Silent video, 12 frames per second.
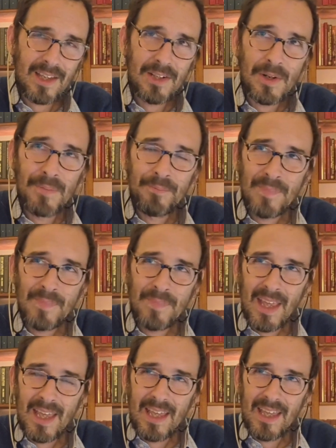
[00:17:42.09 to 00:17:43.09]

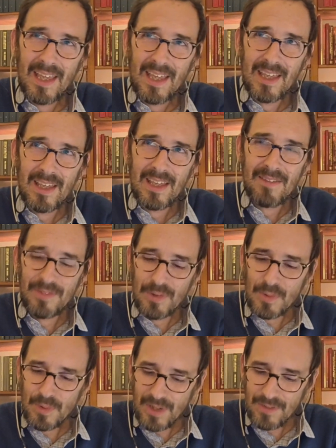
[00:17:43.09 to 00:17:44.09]

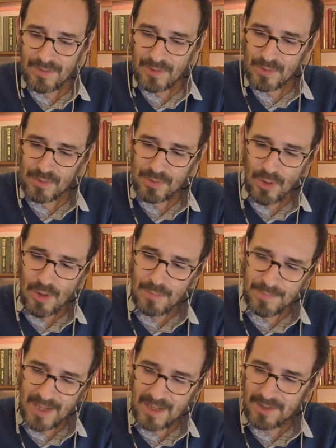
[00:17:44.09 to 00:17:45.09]
If you
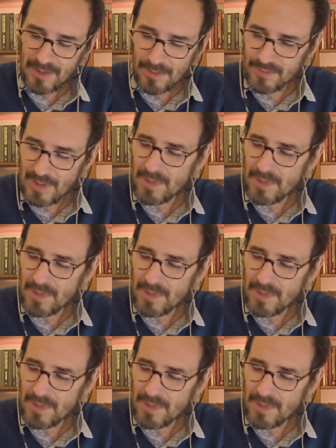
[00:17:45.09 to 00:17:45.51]
saw a picture,